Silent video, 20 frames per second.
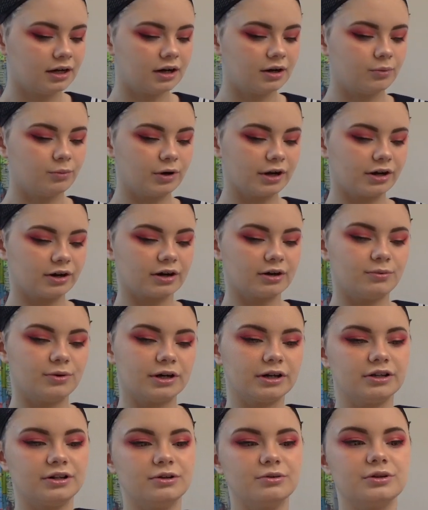What you're going to want
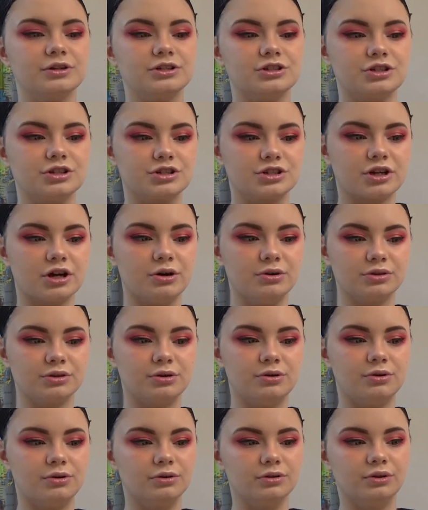to do is just coat the
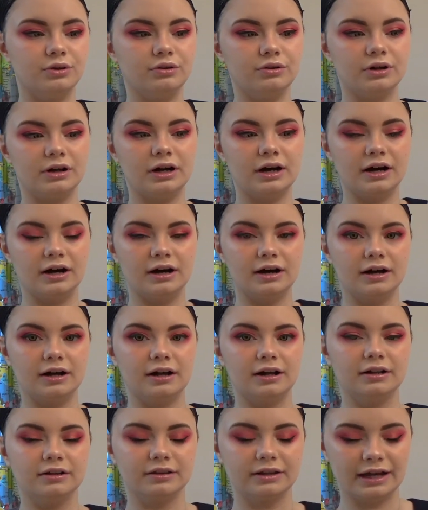whole
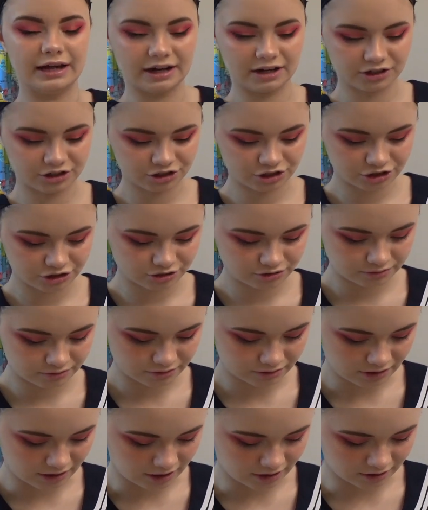lash.
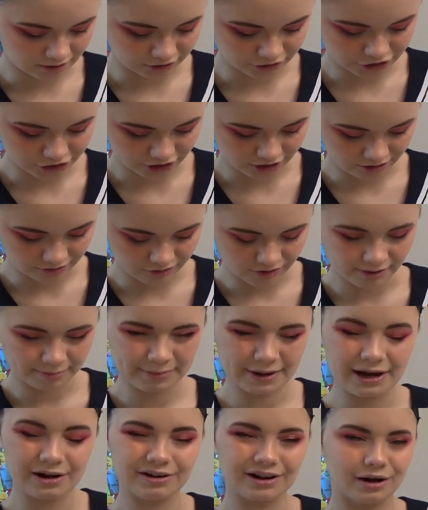I'll show
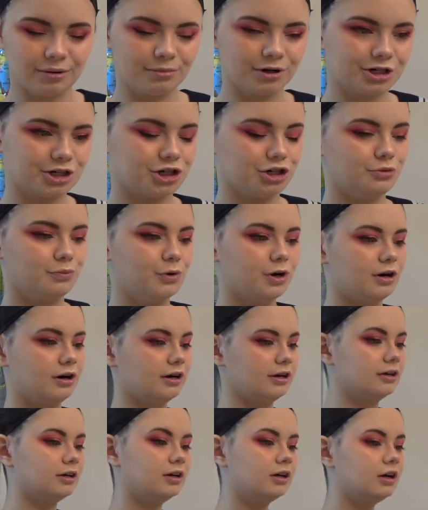about how much you want.